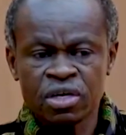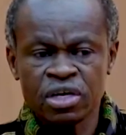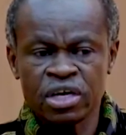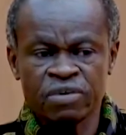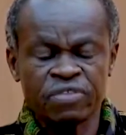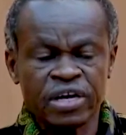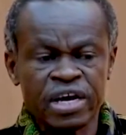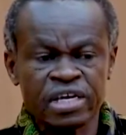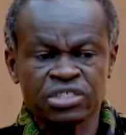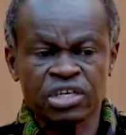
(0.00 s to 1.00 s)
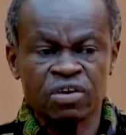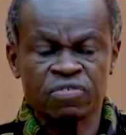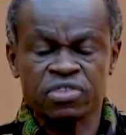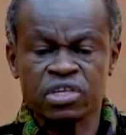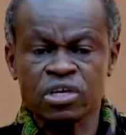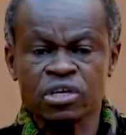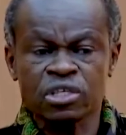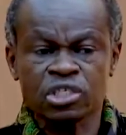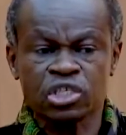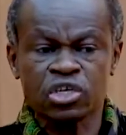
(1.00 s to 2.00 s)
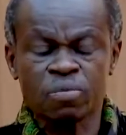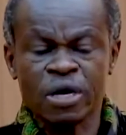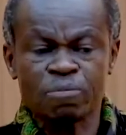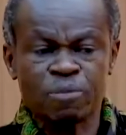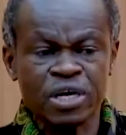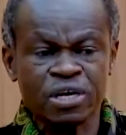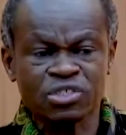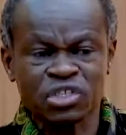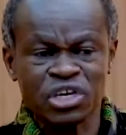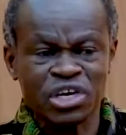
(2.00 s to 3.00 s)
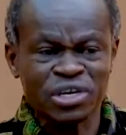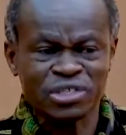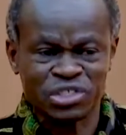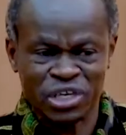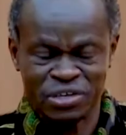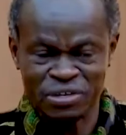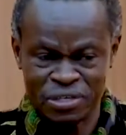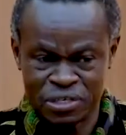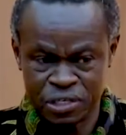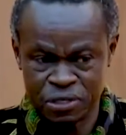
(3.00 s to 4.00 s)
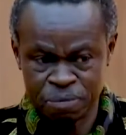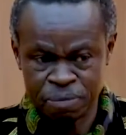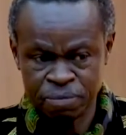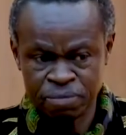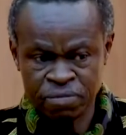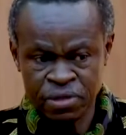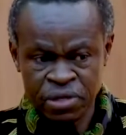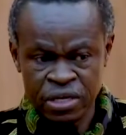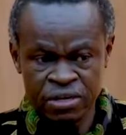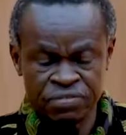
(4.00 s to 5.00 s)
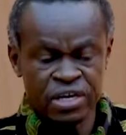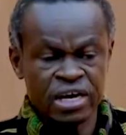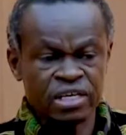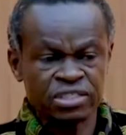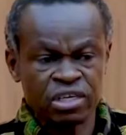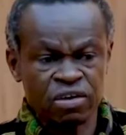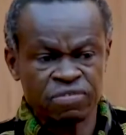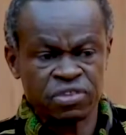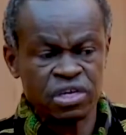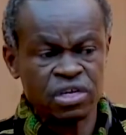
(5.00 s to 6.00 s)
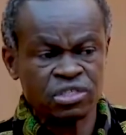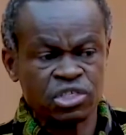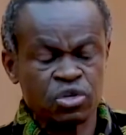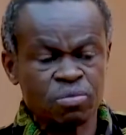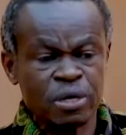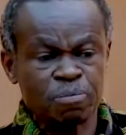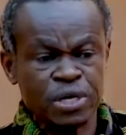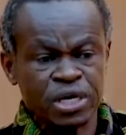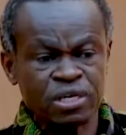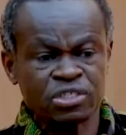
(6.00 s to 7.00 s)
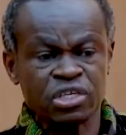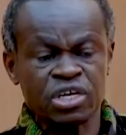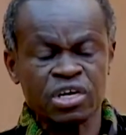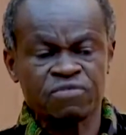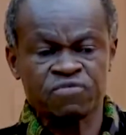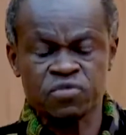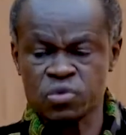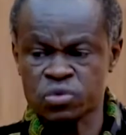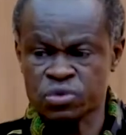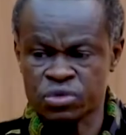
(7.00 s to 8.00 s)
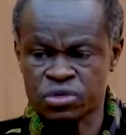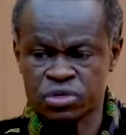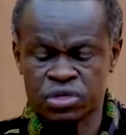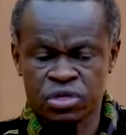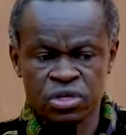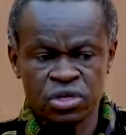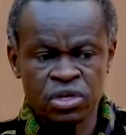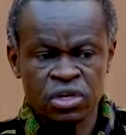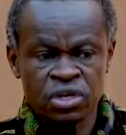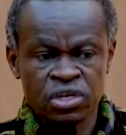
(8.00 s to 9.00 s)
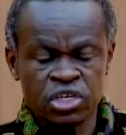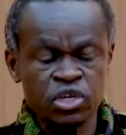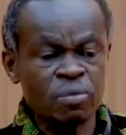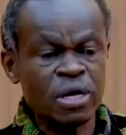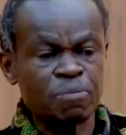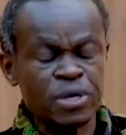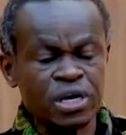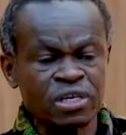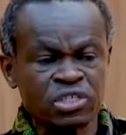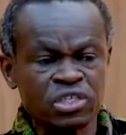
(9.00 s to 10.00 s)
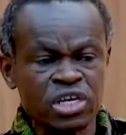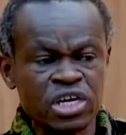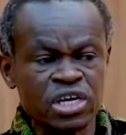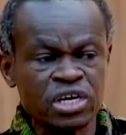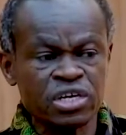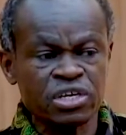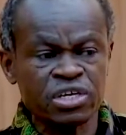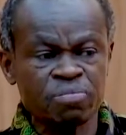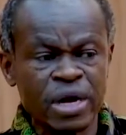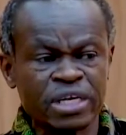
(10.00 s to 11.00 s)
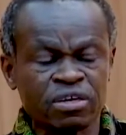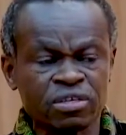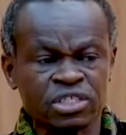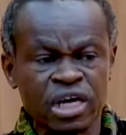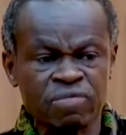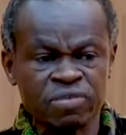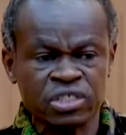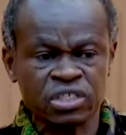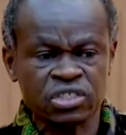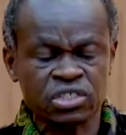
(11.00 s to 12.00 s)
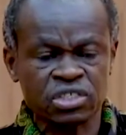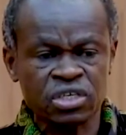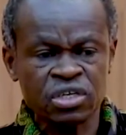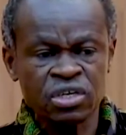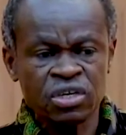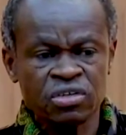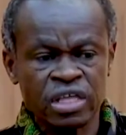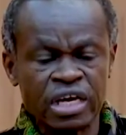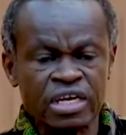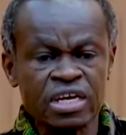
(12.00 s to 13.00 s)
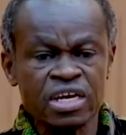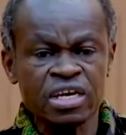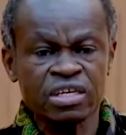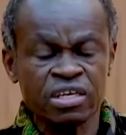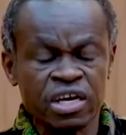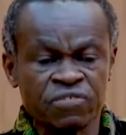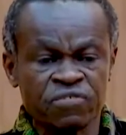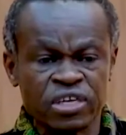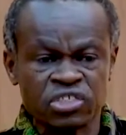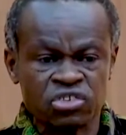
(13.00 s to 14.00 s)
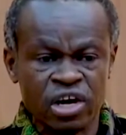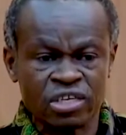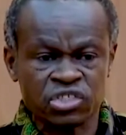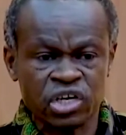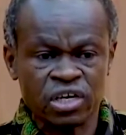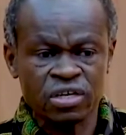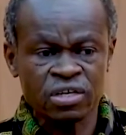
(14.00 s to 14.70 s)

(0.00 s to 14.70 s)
In the nature of things, human beings need security. In the nature of things, human beings need food. Human beings need medical services. They need infrastructure.